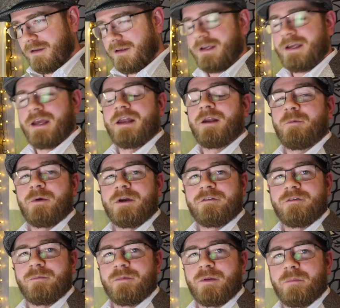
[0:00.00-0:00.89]
Getting away
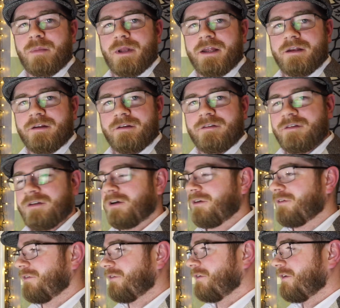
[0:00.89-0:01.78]
from the blended
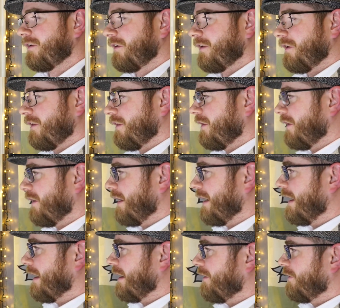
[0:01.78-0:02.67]
stuff.
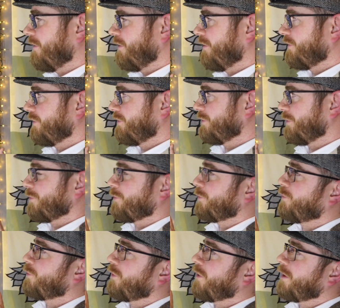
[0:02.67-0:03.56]
So
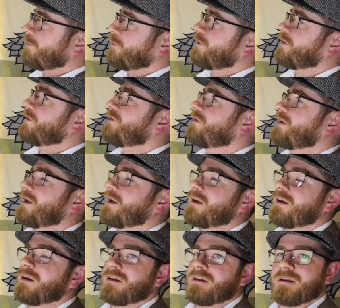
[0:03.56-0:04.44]
what I'm going to
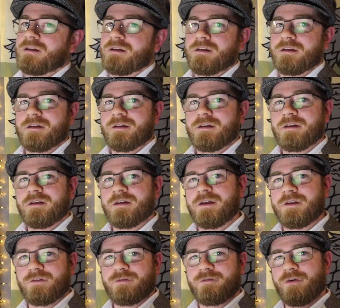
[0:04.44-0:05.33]
say
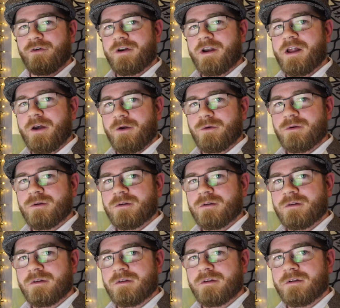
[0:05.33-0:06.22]
is, for now,
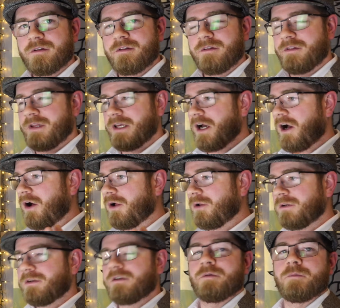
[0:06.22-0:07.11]
the
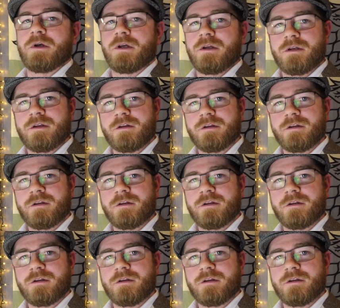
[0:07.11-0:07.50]
ultimate